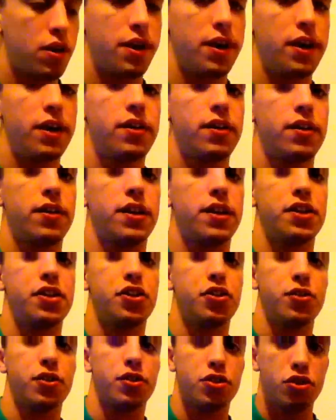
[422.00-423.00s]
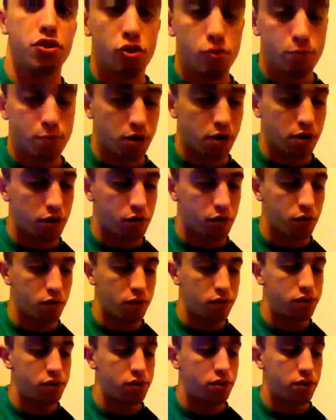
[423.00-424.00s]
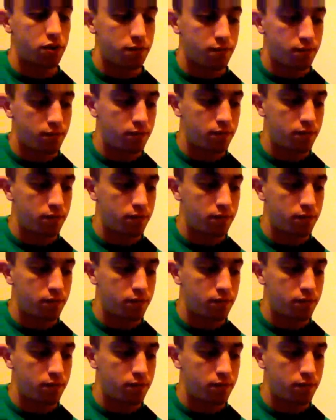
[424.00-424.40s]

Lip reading: Alright, and then you do the third part of the chorus.